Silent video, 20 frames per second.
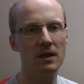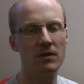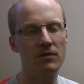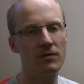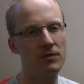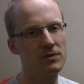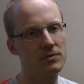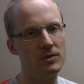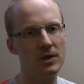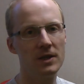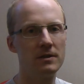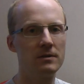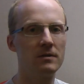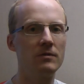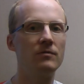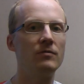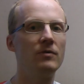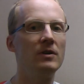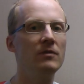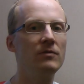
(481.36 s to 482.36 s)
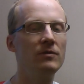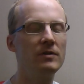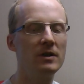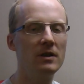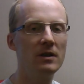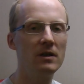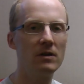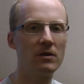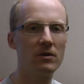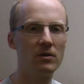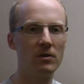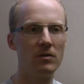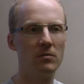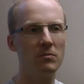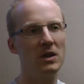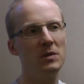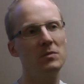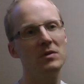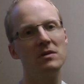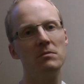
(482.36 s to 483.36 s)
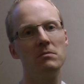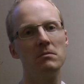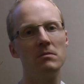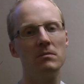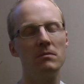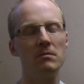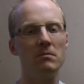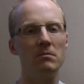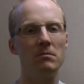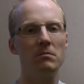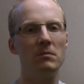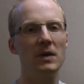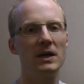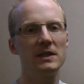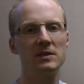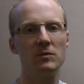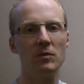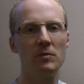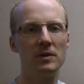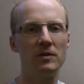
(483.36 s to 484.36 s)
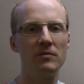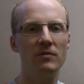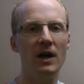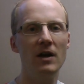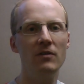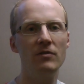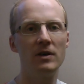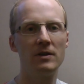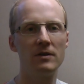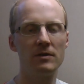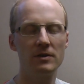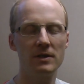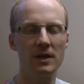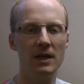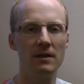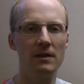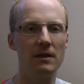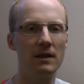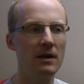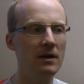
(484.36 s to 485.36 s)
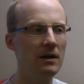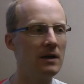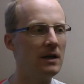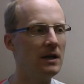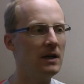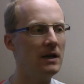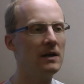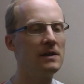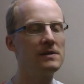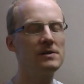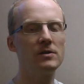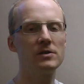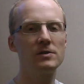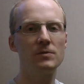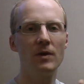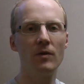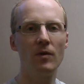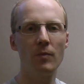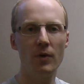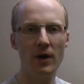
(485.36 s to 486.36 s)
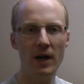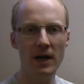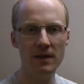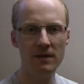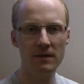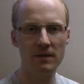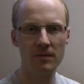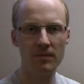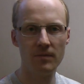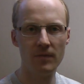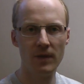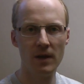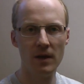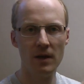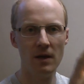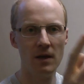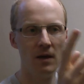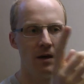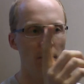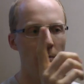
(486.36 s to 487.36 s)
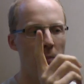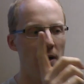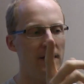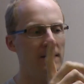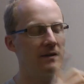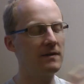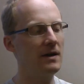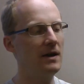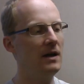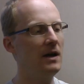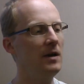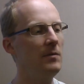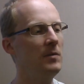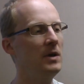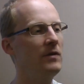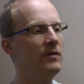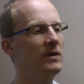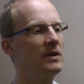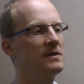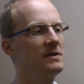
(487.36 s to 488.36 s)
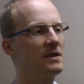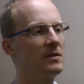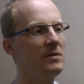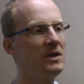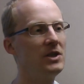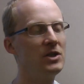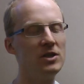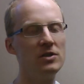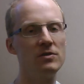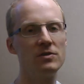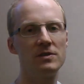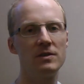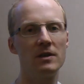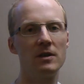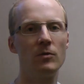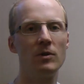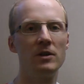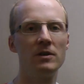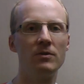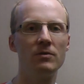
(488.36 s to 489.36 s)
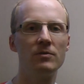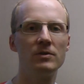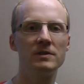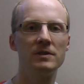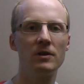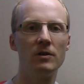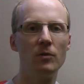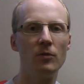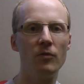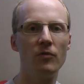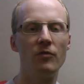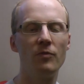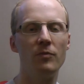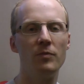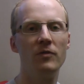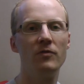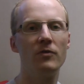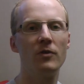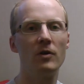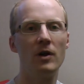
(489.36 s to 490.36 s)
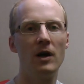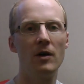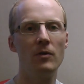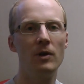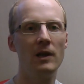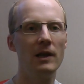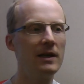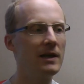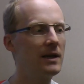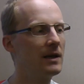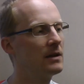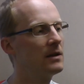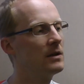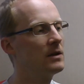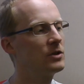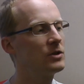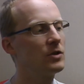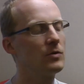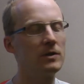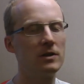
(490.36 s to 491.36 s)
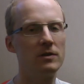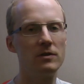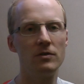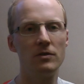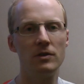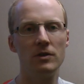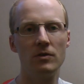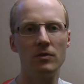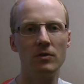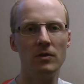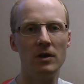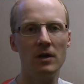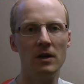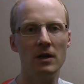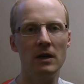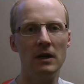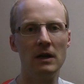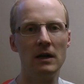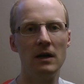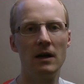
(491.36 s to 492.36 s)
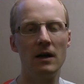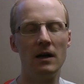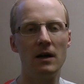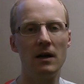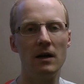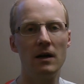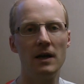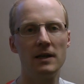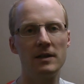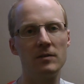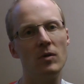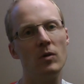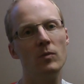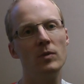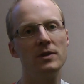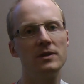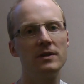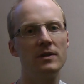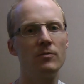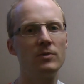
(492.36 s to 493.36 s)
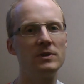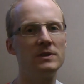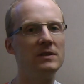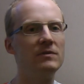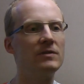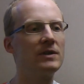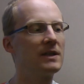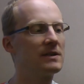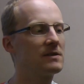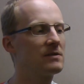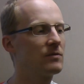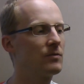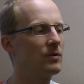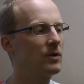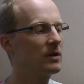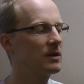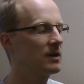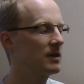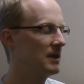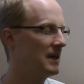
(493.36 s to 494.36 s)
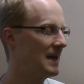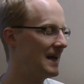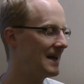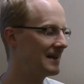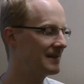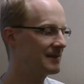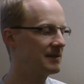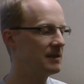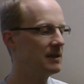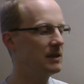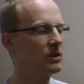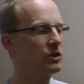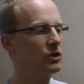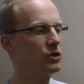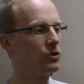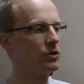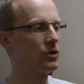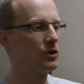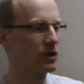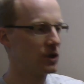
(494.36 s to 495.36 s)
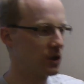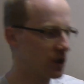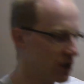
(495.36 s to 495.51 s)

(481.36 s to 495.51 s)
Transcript: have three hundred fifty or maybe maximum at five hundred candela. So it's very bright. But I'm having some issues that I want to resolve before I really can show it to you. Uh, at the moment the receiver doesn't work as it should.